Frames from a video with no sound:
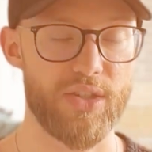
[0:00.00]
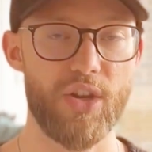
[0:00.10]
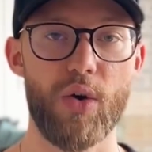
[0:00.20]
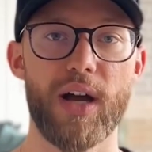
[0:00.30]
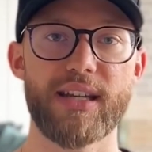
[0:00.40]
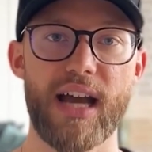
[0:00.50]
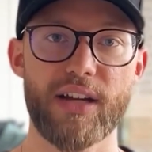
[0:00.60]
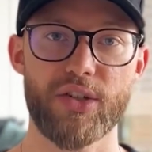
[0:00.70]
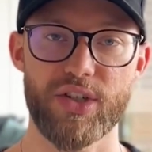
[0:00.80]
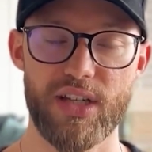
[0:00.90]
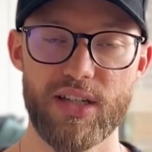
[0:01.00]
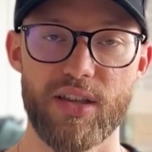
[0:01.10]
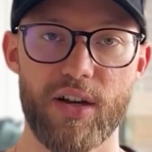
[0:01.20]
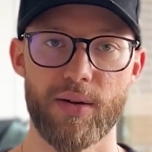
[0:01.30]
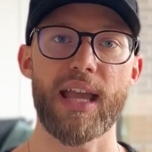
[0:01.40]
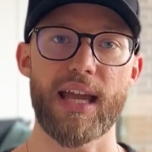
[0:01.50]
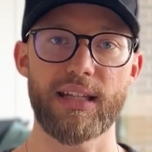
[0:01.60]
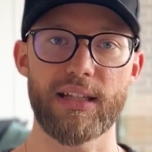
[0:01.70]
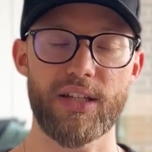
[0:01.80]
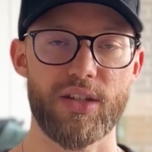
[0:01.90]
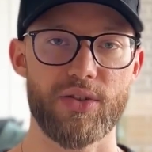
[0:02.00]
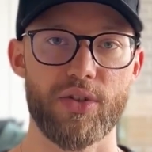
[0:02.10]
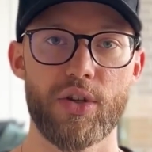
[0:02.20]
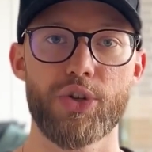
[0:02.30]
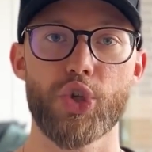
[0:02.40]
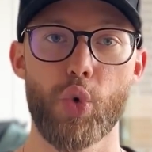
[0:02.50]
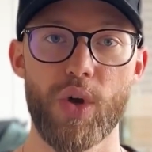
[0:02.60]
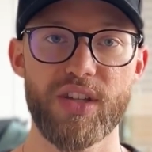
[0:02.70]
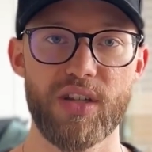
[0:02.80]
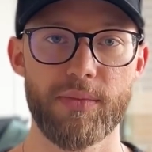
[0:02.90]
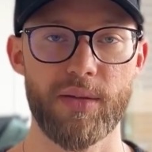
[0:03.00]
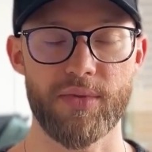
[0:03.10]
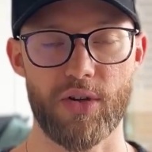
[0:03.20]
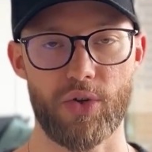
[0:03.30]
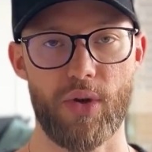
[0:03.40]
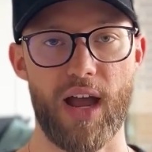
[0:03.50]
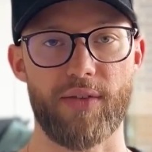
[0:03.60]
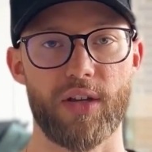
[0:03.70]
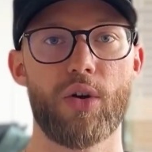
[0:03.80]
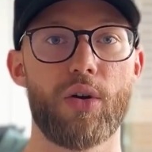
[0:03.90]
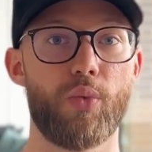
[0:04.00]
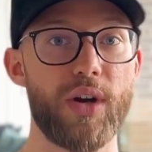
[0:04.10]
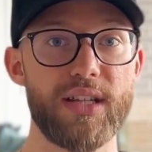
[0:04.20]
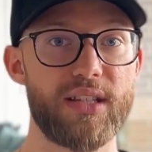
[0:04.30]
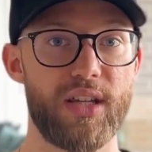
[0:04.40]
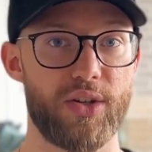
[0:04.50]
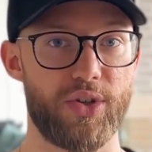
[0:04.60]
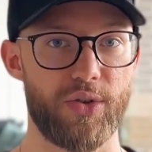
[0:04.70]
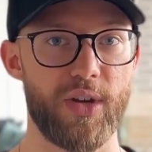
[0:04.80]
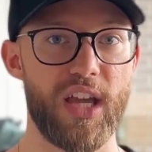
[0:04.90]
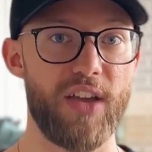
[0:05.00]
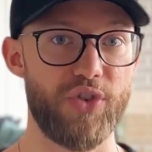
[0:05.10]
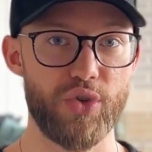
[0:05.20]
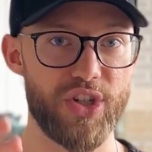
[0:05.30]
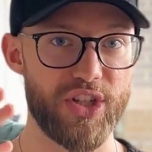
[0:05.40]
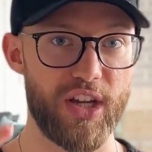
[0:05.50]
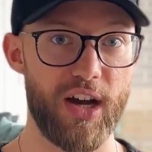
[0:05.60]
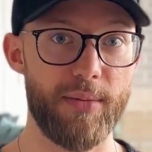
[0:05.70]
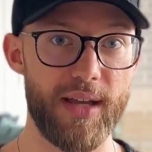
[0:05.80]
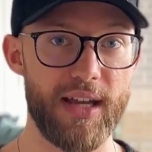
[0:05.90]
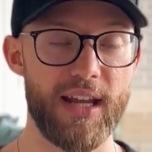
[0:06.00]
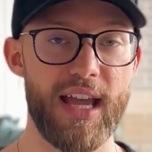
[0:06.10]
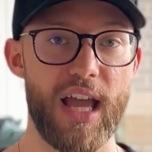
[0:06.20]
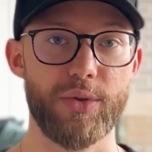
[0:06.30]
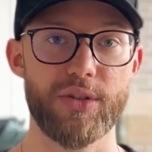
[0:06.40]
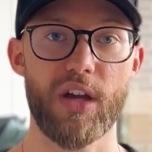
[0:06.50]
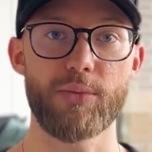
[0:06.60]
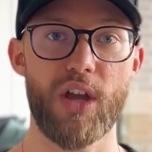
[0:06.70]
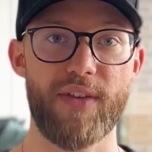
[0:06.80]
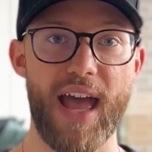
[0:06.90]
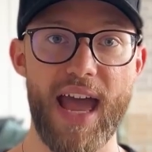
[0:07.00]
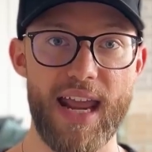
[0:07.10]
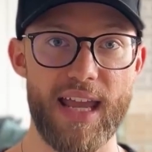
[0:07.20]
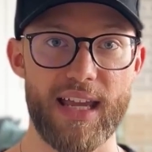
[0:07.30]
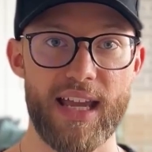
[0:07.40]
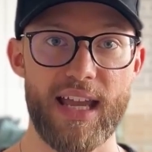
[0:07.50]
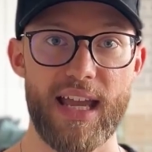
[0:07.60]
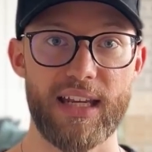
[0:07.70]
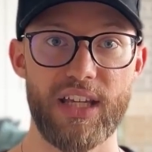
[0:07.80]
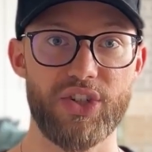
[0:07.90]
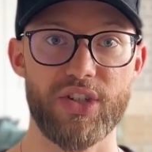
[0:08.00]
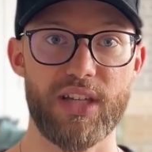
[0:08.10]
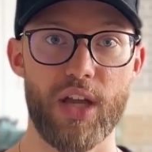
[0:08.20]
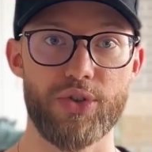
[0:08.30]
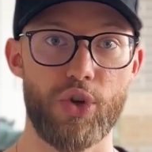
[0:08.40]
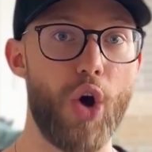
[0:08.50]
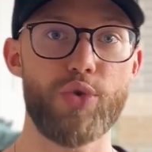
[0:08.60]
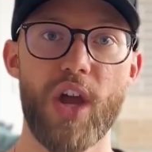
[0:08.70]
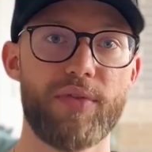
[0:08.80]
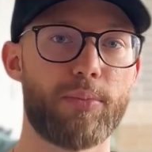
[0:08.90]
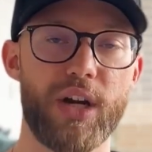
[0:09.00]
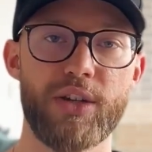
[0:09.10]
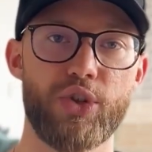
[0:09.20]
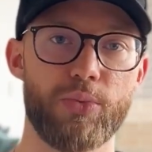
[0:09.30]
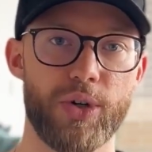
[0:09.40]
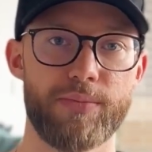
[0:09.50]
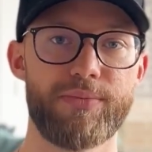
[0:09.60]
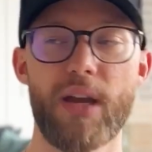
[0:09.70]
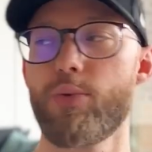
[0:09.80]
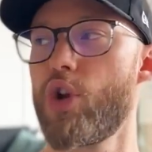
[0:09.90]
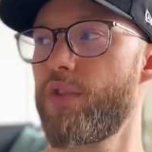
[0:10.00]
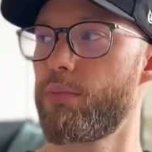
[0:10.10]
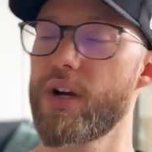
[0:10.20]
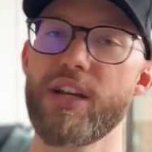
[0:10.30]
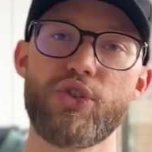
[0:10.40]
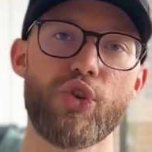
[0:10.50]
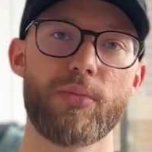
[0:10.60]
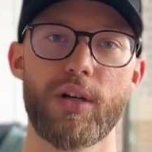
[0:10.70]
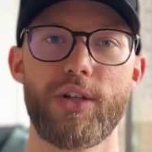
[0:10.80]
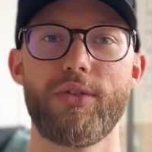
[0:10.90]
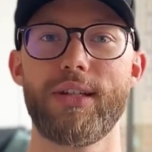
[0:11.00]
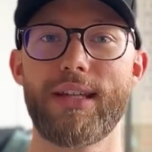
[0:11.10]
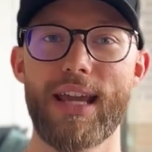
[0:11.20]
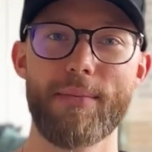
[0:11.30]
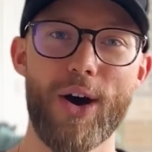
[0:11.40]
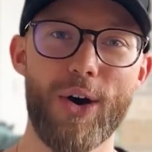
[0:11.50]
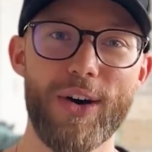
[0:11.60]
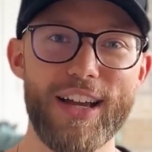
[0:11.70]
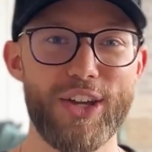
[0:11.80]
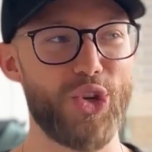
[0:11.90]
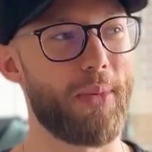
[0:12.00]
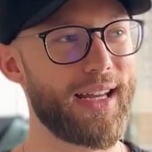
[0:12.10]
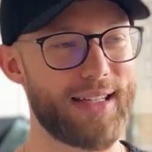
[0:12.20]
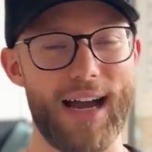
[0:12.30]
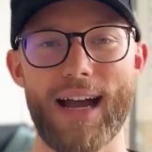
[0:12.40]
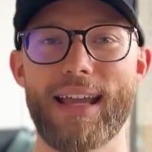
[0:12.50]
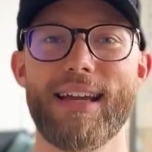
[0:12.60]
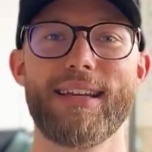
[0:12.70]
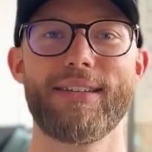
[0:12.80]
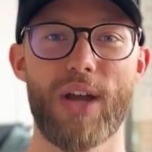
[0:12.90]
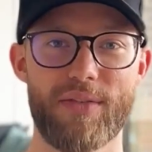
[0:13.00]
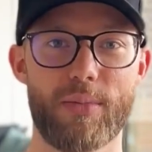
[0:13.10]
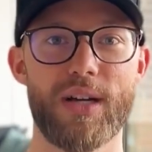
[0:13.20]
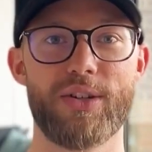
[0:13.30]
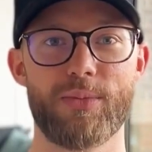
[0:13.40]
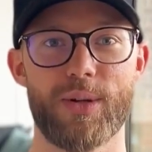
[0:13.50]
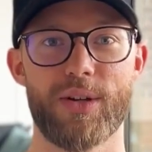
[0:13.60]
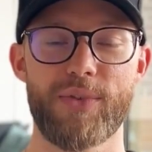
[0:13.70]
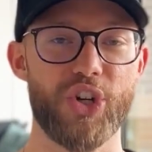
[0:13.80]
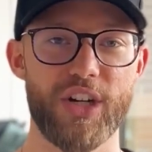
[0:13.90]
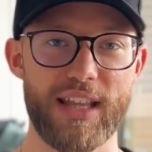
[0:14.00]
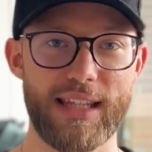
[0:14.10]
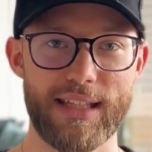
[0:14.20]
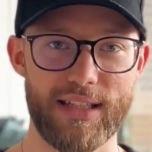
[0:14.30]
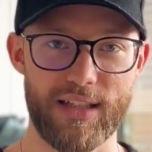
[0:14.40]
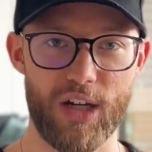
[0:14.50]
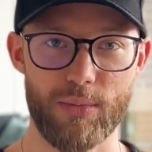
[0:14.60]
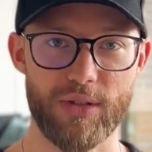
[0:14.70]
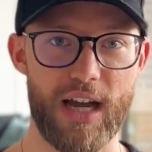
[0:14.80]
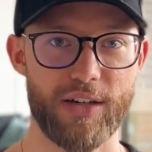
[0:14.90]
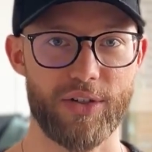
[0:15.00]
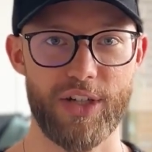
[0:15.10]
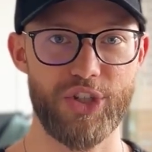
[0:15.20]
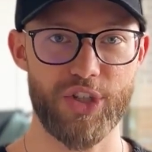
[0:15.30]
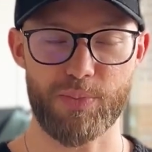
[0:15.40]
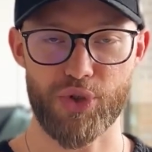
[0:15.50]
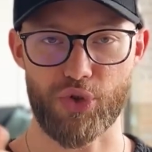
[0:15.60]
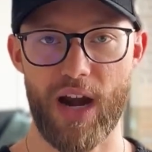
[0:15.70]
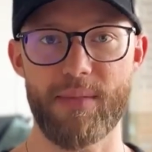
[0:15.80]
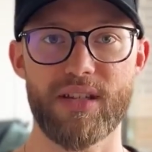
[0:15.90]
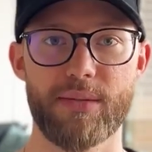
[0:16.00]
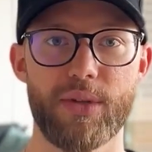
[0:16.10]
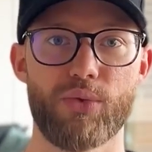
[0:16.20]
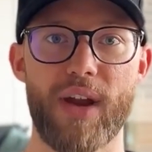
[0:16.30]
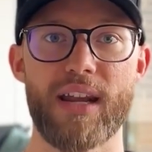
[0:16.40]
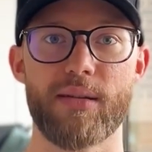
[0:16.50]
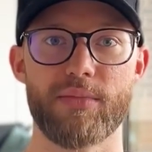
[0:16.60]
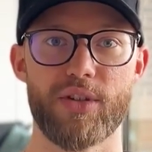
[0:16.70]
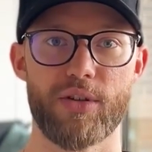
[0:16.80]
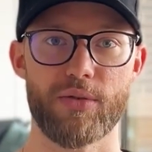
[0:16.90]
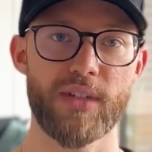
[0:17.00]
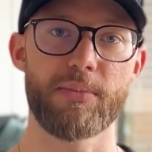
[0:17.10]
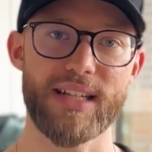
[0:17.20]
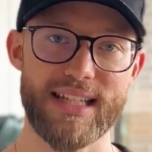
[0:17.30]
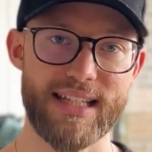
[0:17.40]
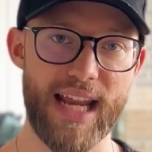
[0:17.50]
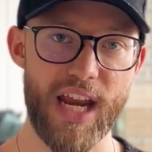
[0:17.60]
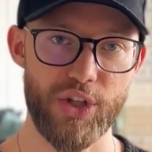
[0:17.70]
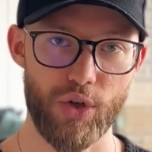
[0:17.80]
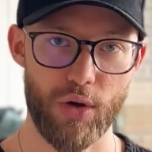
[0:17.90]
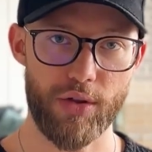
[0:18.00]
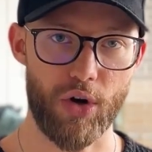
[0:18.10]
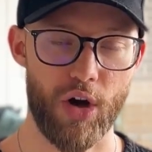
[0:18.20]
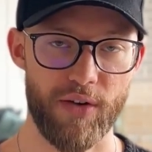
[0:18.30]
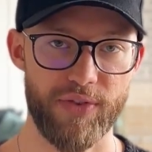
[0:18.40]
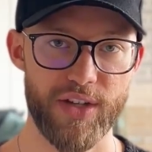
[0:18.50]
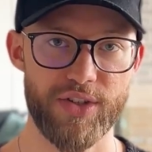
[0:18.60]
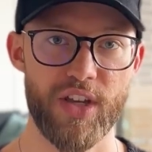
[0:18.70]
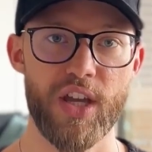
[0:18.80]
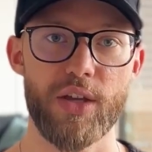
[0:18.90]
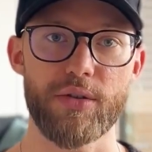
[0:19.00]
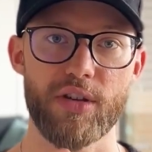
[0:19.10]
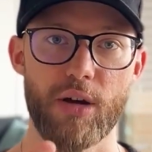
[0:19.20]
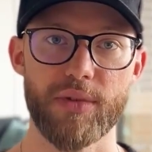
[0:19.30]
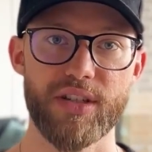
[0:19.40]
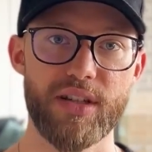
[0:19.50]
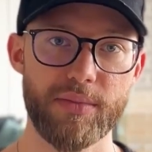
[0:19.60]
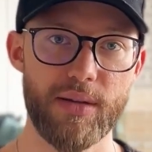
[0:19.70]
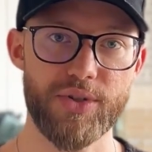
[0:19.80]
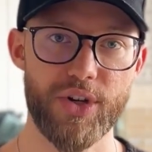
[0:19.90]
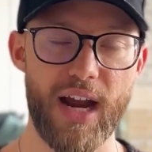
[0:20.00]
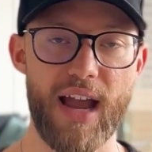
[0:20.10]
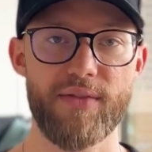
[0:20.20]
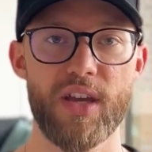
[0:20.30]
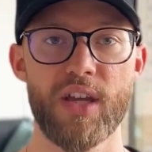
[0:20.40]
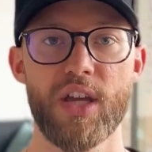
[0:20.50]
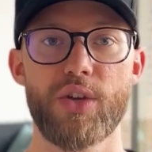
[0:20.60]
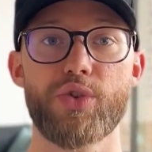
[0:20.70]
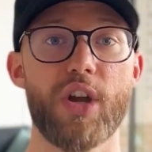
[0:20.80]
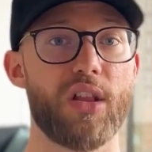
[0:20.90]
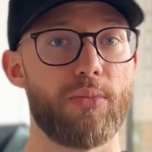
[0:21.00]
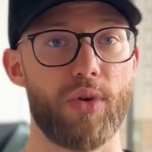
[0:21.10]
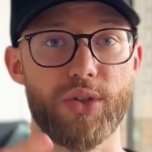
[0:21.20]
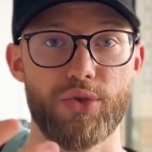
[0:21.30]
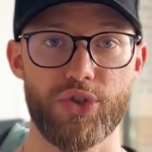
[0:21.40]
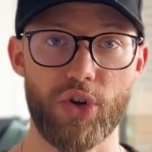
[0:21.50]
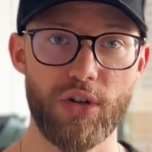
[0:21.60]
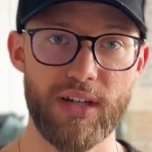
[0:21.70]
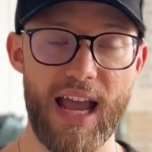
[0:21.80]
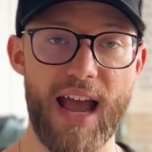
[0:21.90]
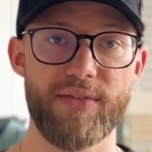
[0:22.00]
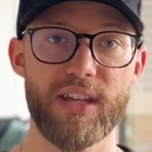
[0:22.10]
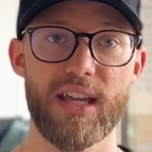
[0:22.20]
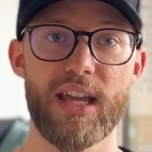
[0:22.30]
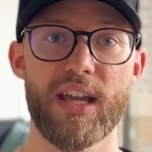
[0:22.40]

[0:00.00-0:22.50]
No, a doctor sits there and he listens. So what symptoms are you having? What is the issue? If you just come in and you tell me you have a headache and he just tells you, oh, you have a brain tumor. Yep, you have a brain tumor, you need chemo, you might die, you have a brain tumor. You're gonna think that's a terrible doctor. He's just prescribing something random to you. But instead, you go to their office, you tell them the symptoms you're having, you tell them when you started having it,